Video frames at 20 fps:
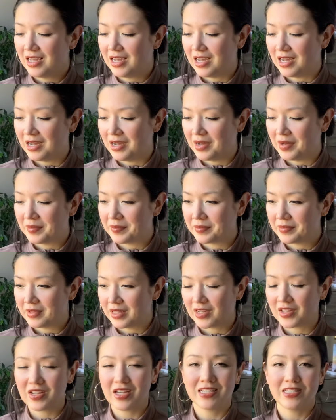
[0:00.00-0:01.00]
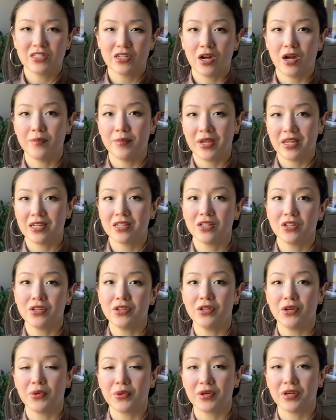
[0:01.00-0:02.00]
Like, you guys saw I made, you
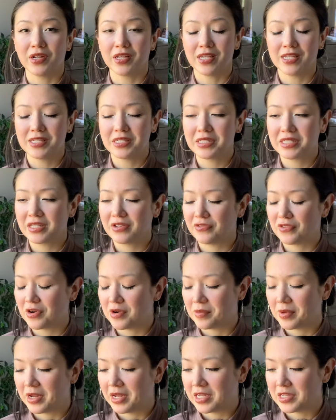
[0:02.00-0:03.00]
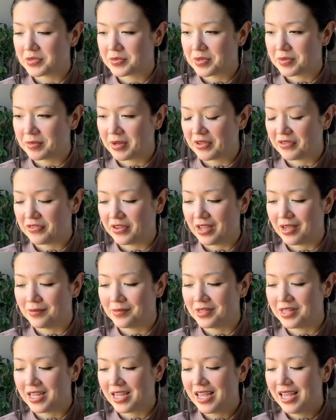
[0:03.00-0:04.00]
know, cookies for my husband and my
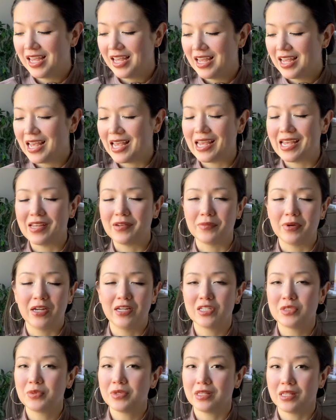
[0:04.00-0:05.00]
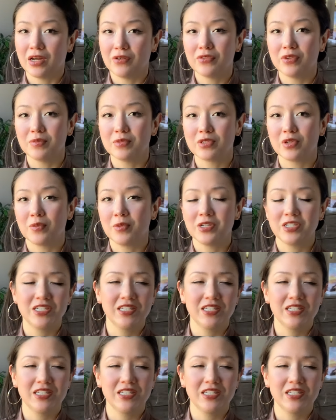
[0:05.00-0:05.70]
family, and my husband loved them so much.